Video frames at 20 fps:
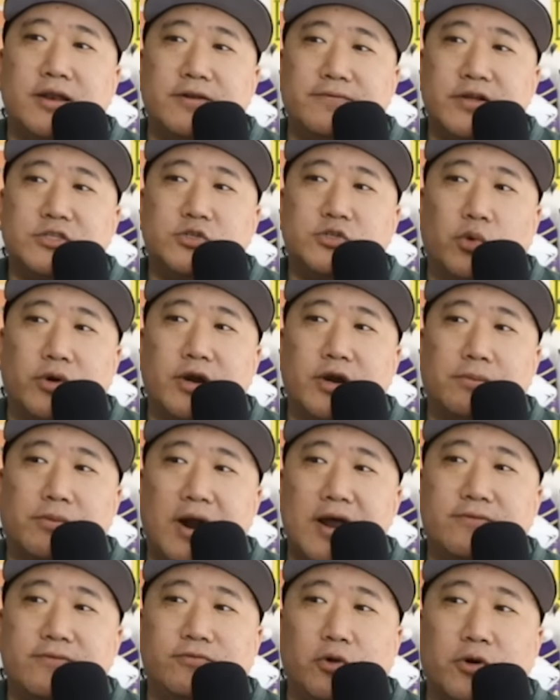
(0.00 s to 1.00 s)
defense coordinator
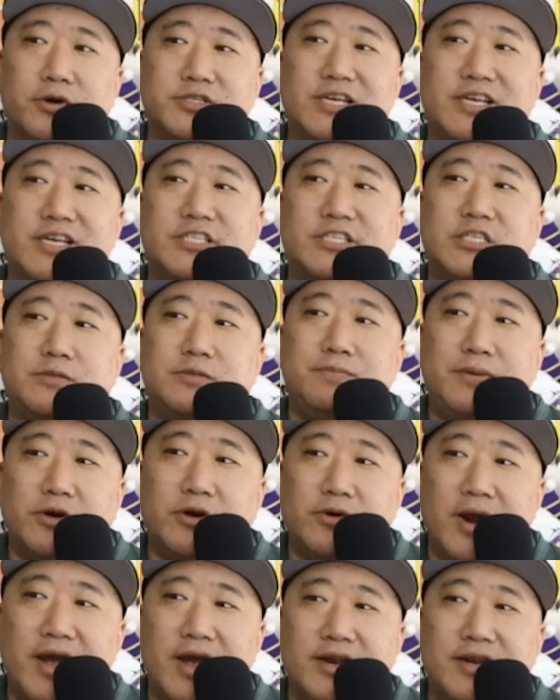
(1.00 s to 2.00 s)
Brian Flores is
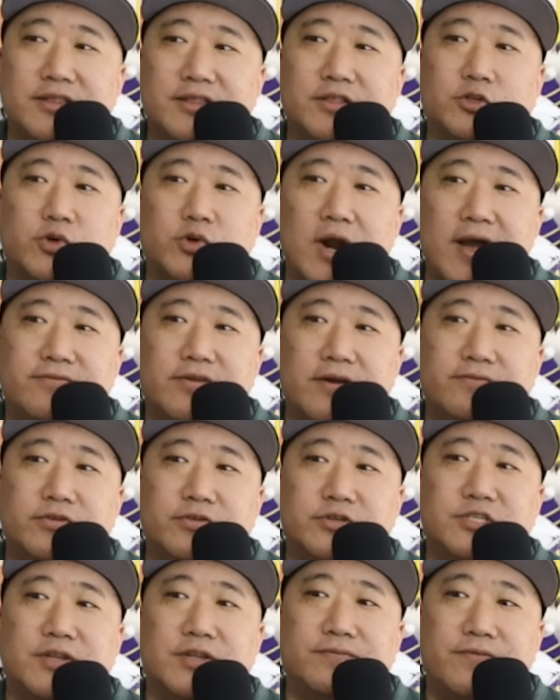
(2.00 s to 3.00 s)
spearheading the draft
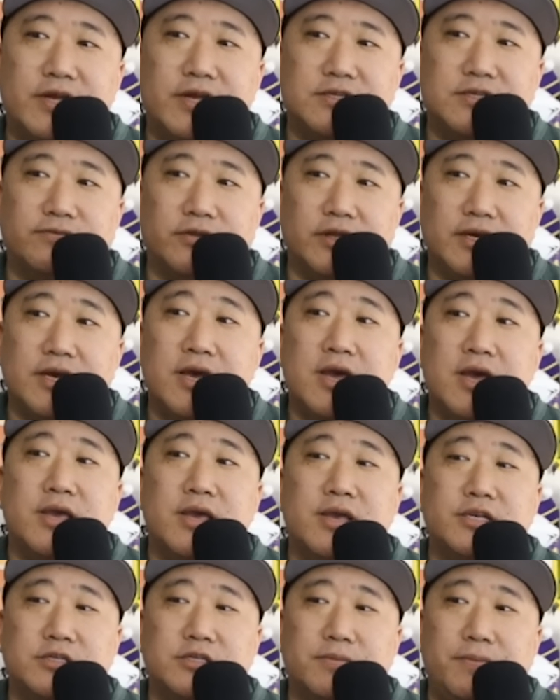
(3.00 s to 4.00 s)
efforts defensively.
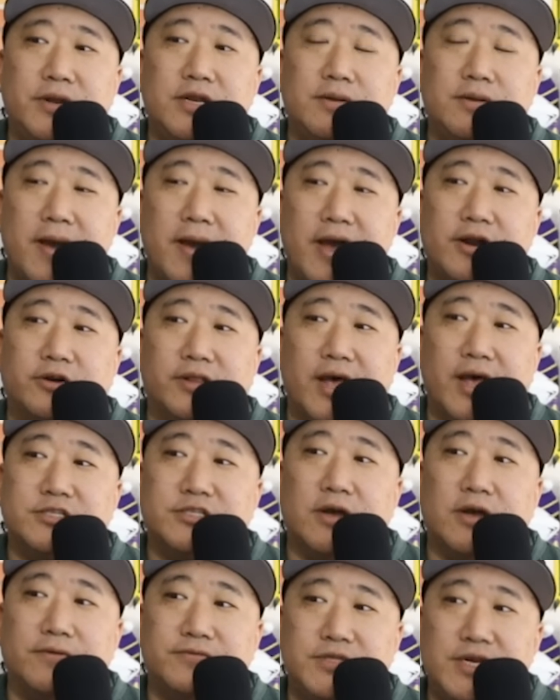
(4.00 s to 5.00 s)
His opinion mattered
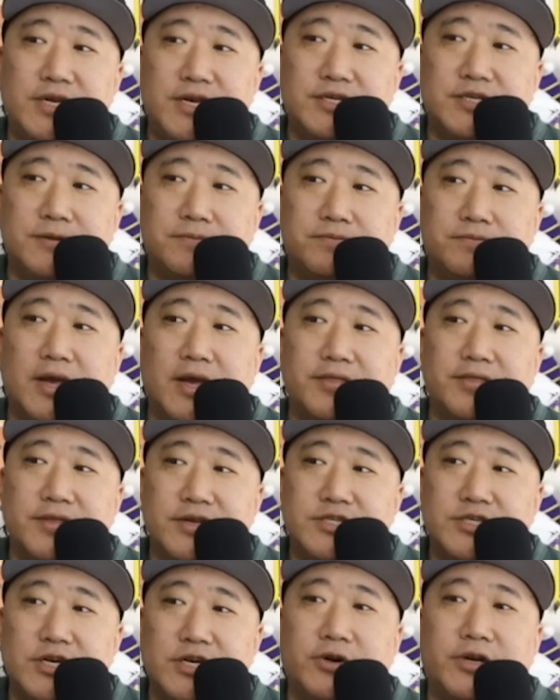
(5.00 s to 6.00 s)
last offseason,
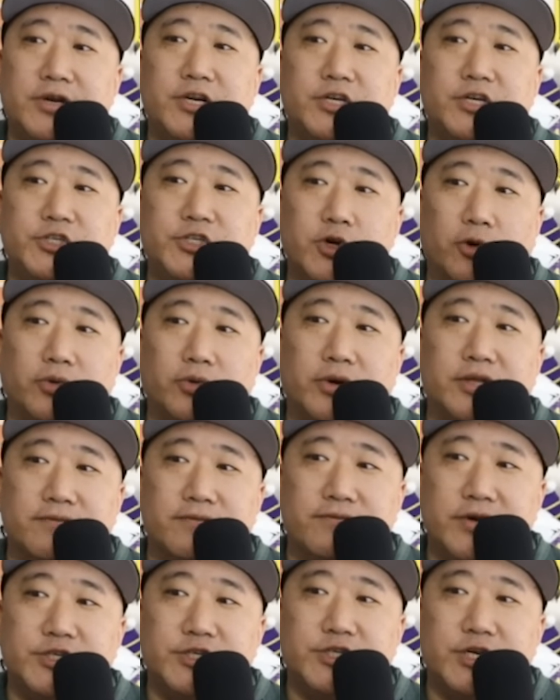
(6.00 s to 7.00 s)
and this year he's shouldering
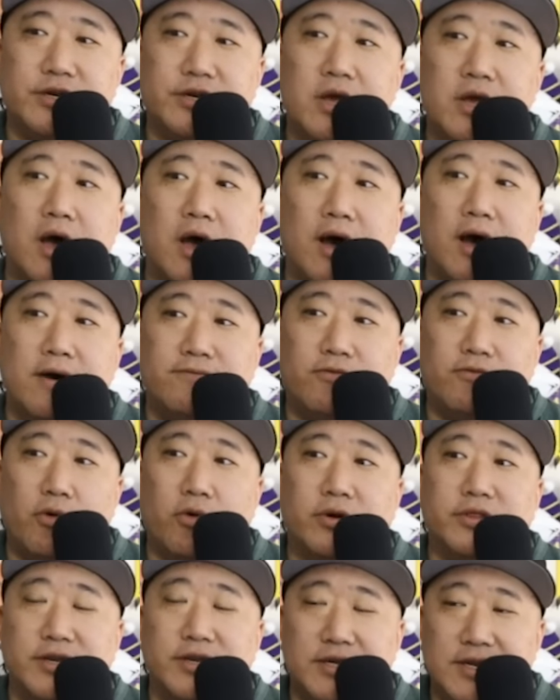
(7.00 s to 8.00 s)
the vision
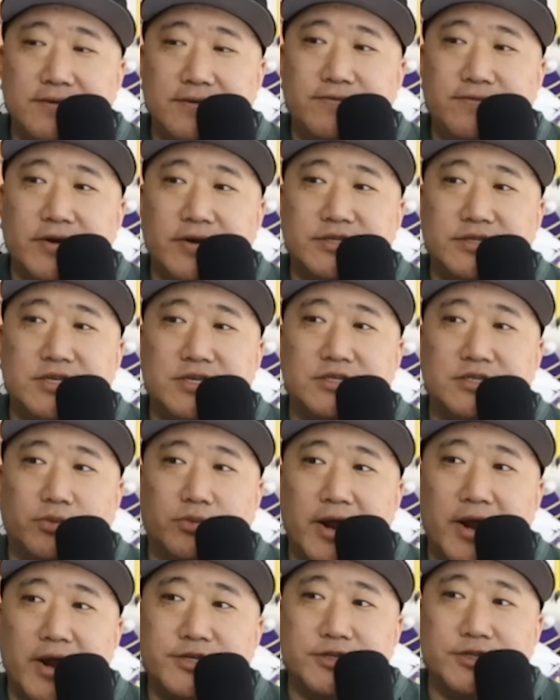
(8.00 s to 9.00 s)
for the defense's
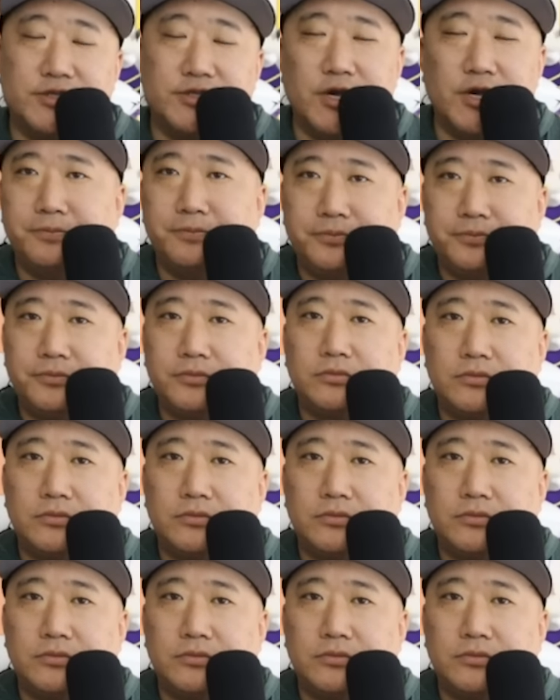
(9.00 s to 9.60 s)
direction. So,